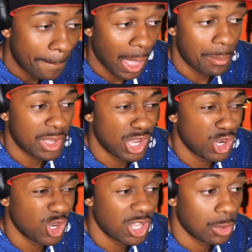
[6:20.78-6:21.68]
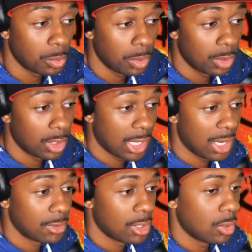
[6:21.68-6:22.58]
I mean, and then when it
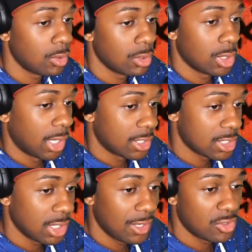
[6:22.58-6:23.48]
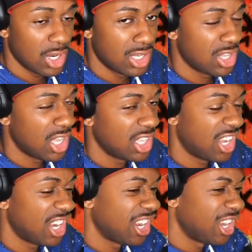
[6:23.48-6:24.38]
came to the whole, like, slave trade thing,
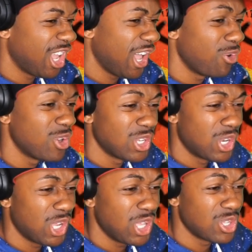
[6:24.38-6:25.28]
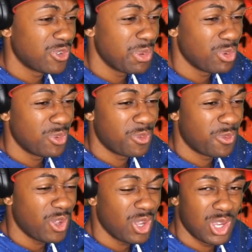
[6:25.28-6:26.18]
da-da-da-da, wasn't the English people
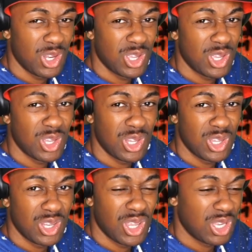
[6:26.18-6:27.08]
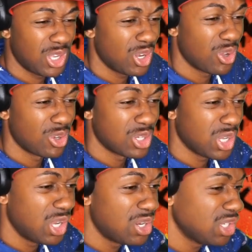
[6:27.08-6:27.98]
fucking, uh, the like, you know, the
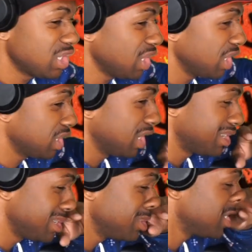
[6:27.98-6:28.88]
slaves and stuff like that, too?